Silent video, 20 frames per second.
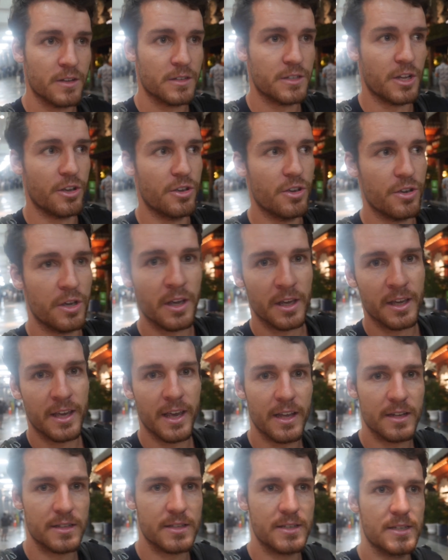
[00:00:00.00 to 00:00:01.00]
So you can
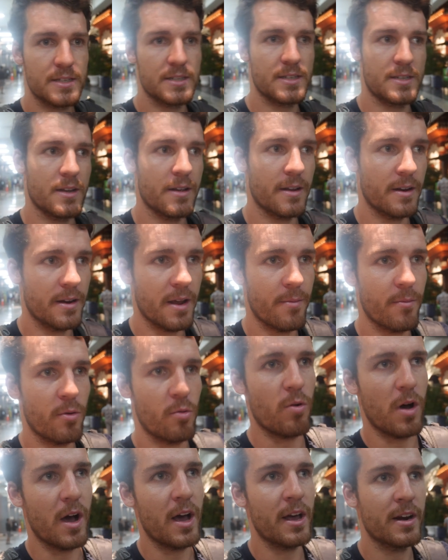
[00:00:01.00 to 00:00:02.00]
get, number
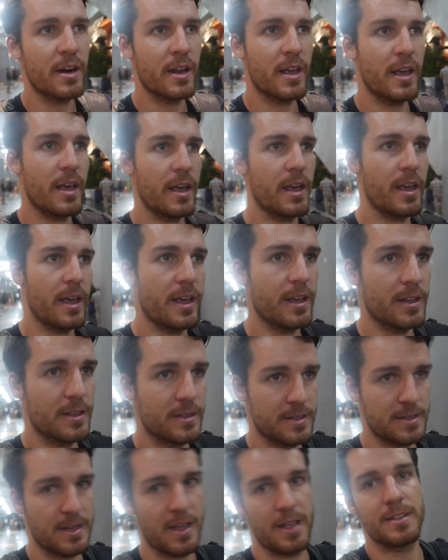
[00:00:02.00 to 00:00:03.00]
one
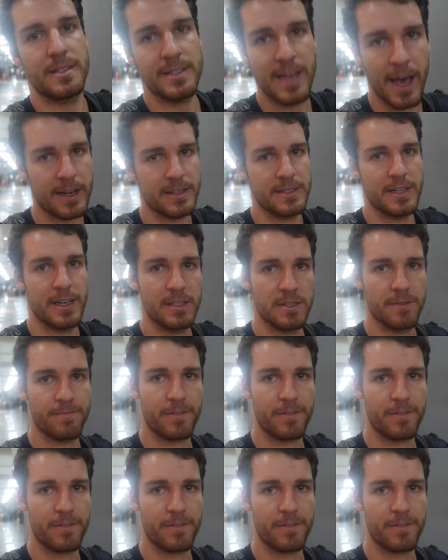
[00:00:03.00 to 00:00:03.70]
is taxis,